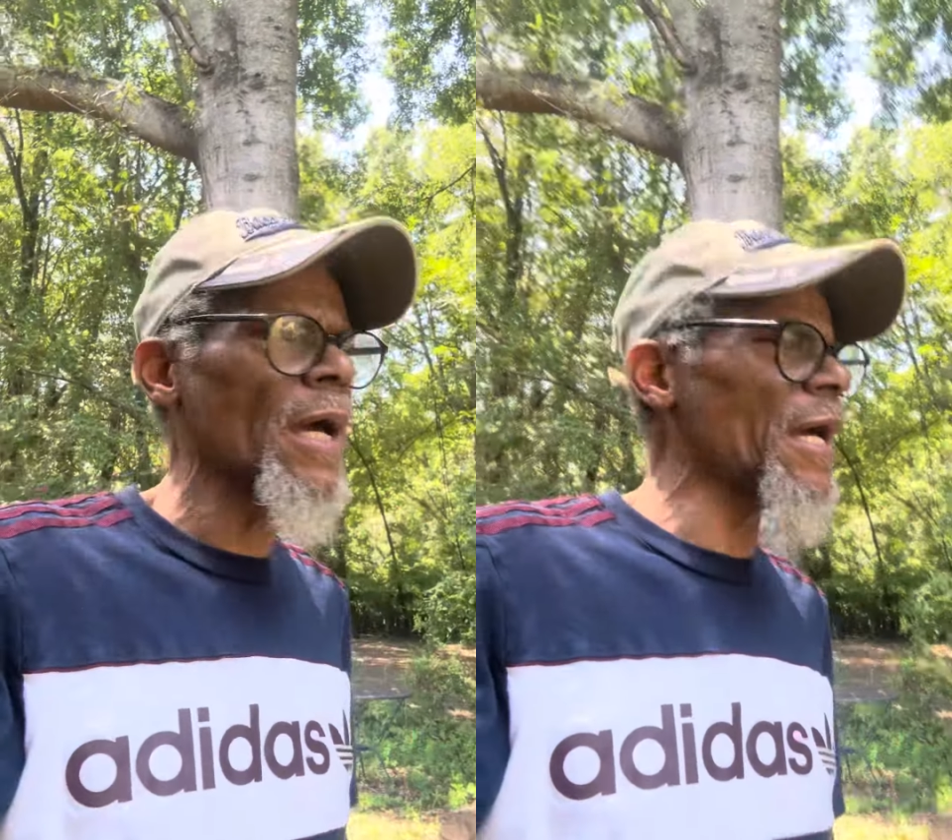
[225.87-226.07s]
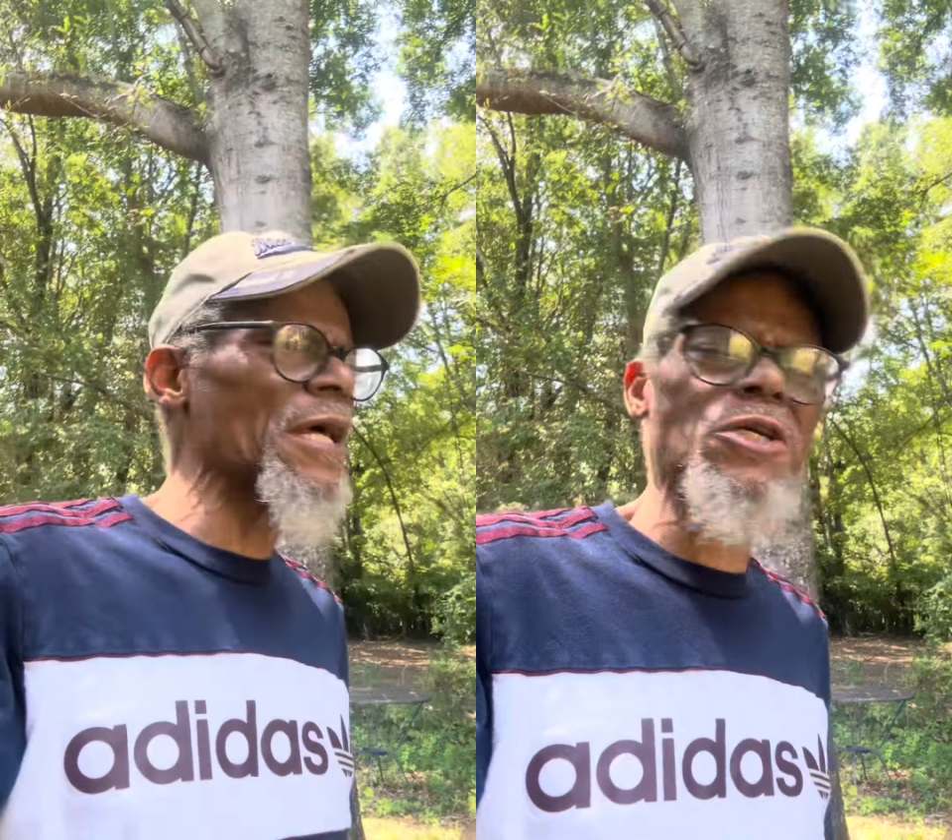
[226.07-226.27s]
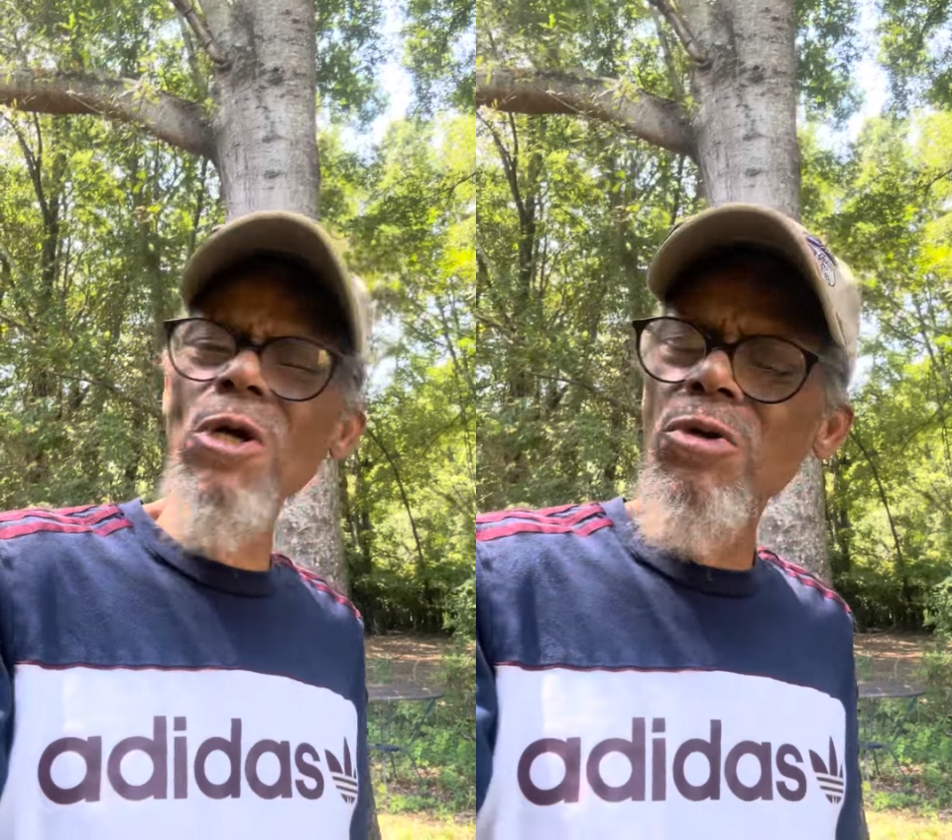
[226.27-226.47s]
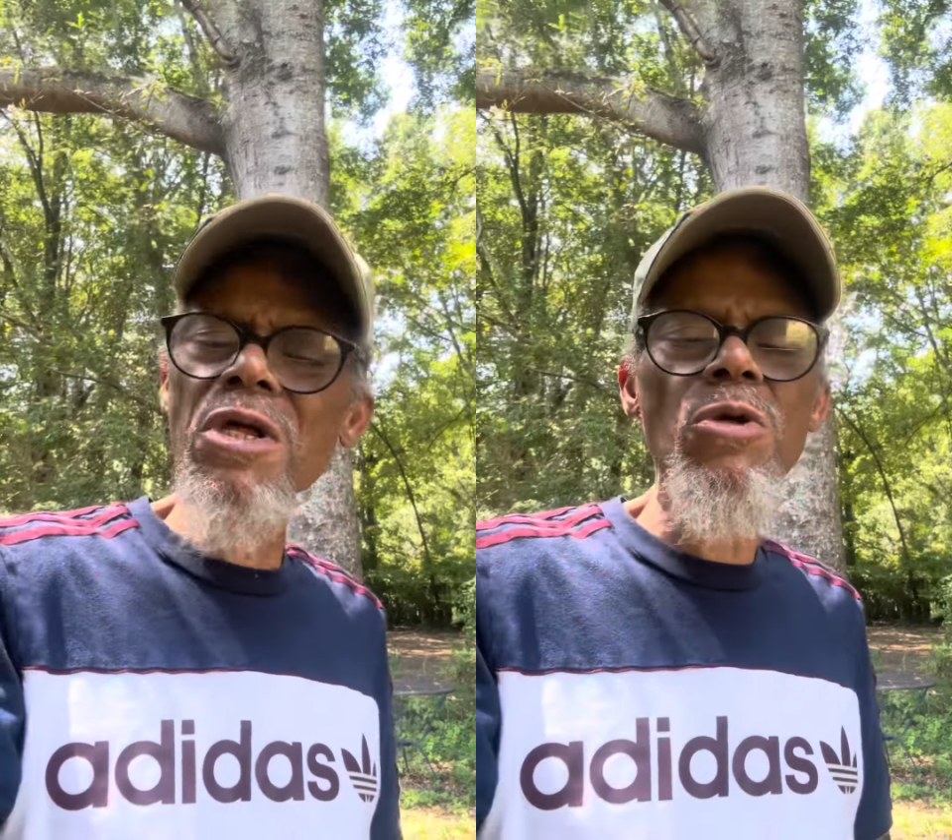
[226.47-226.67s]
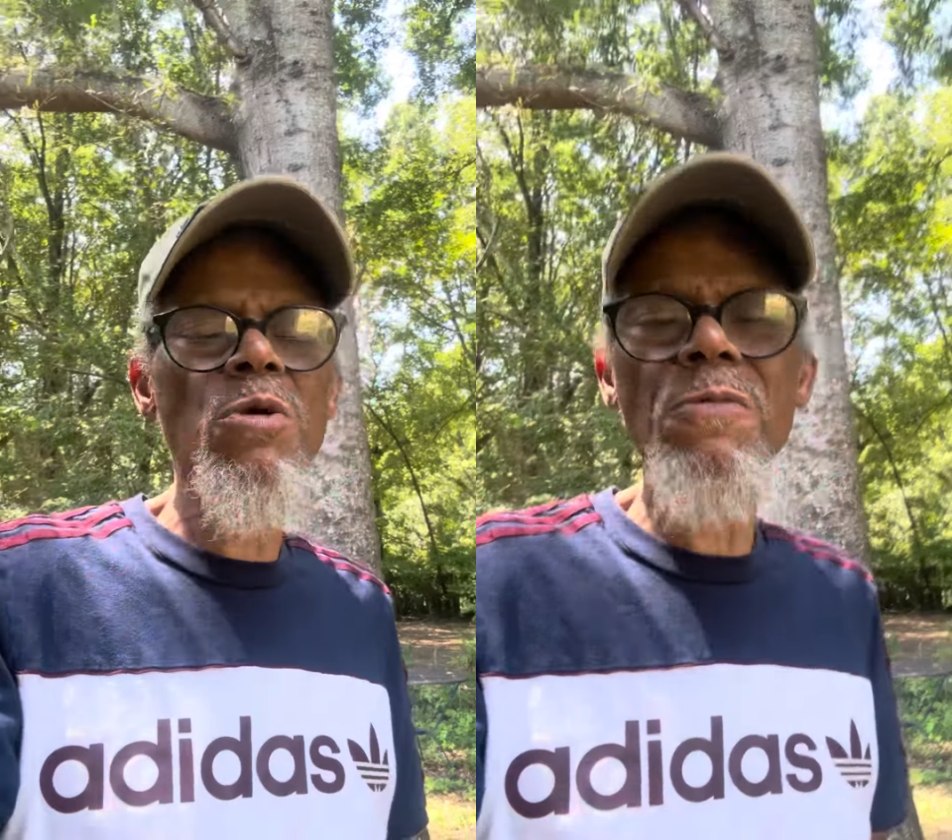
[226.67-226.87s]
and it's so
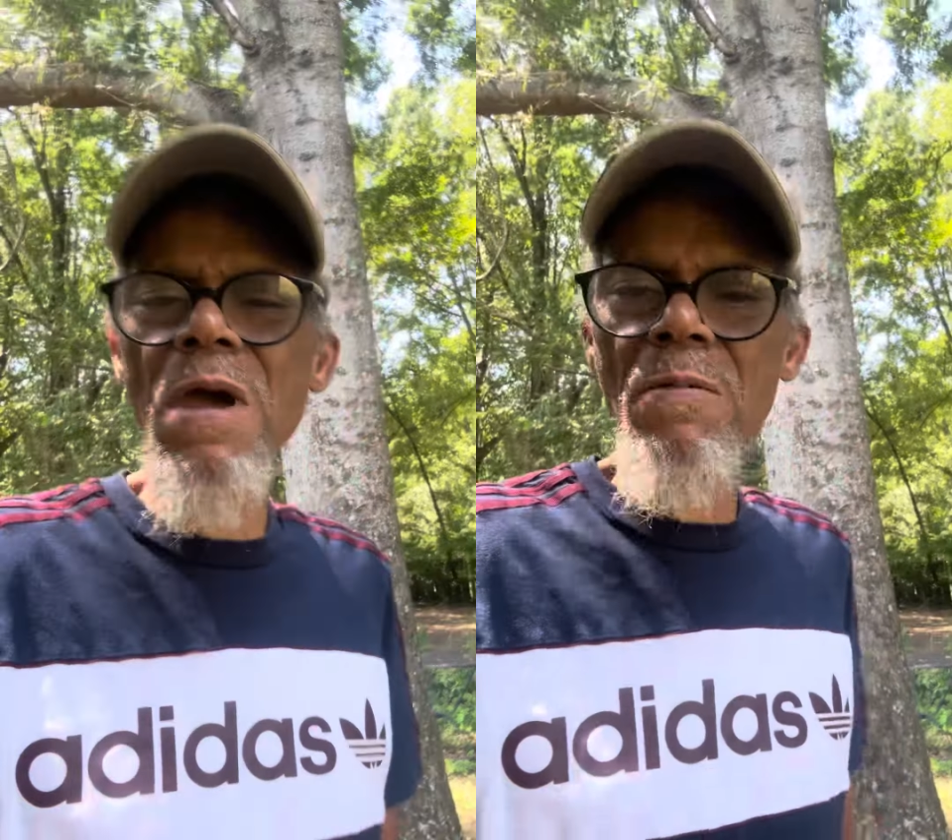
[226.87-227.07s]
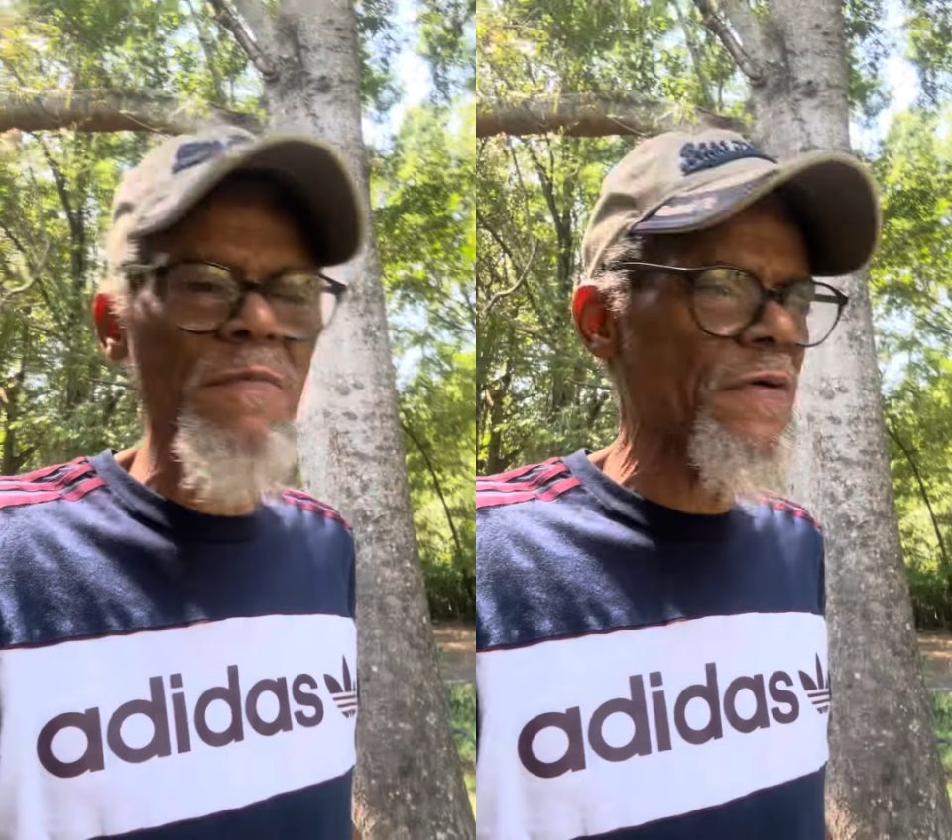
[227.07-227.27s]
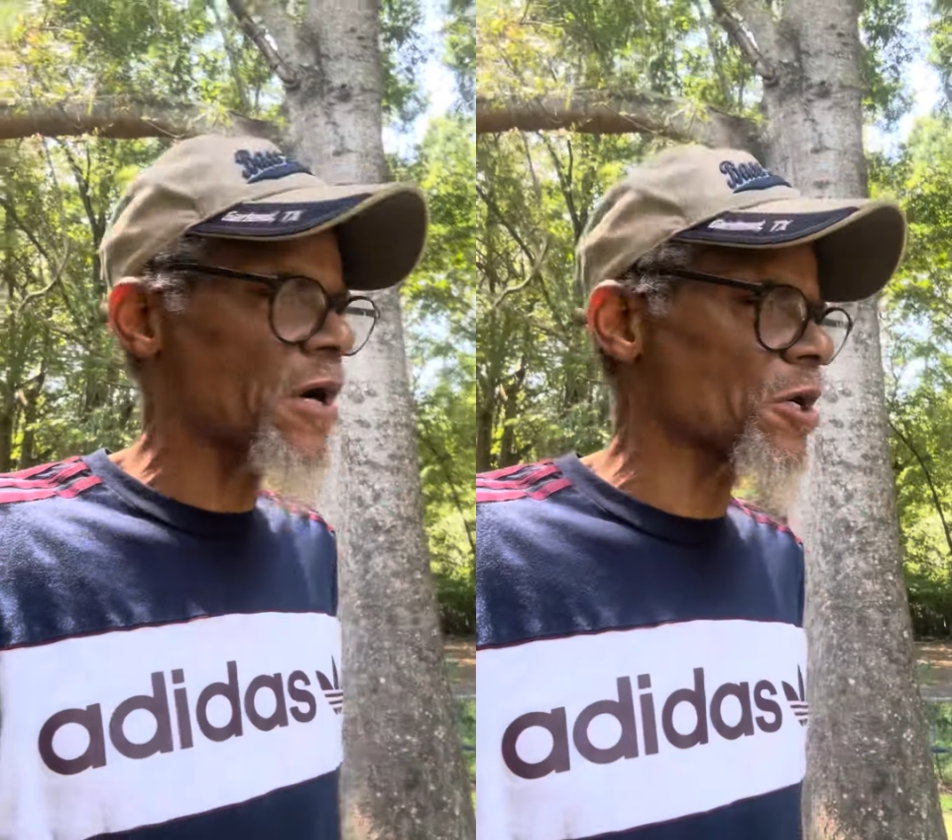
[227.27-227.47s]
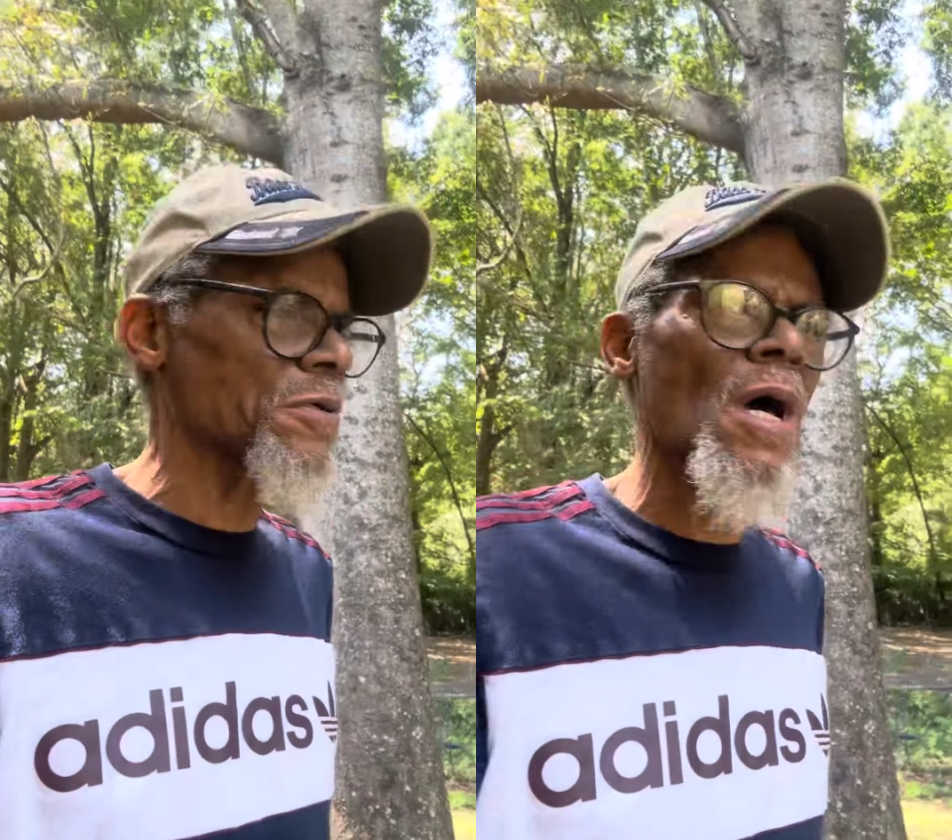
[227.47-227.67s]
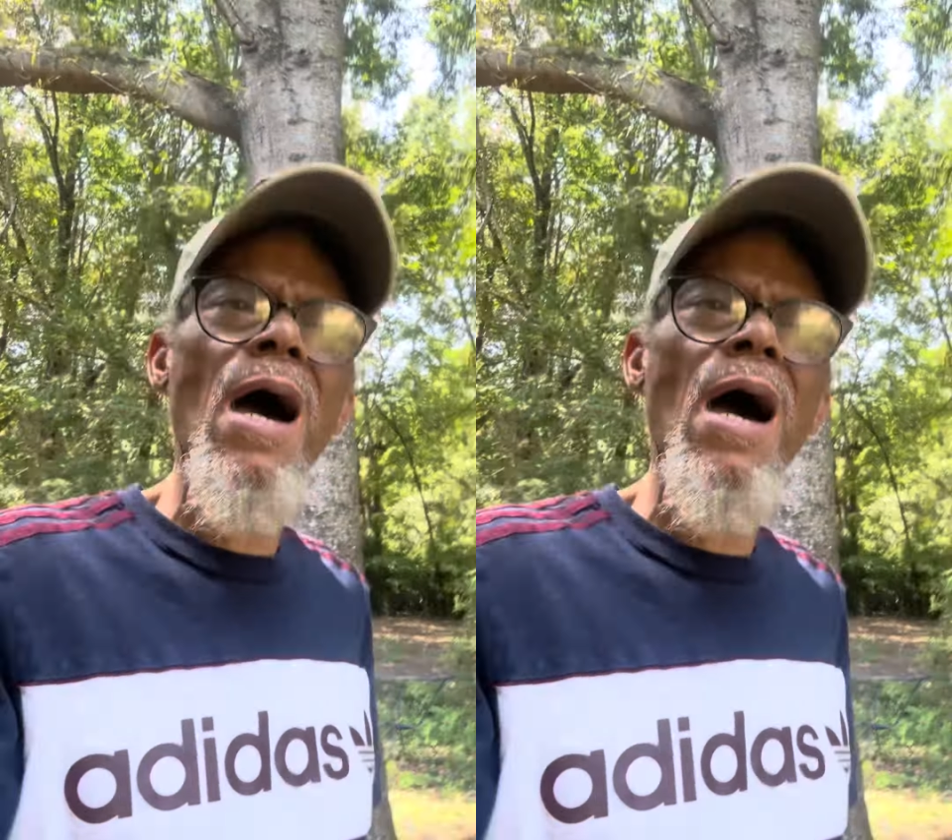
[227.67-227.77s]
disrespectful because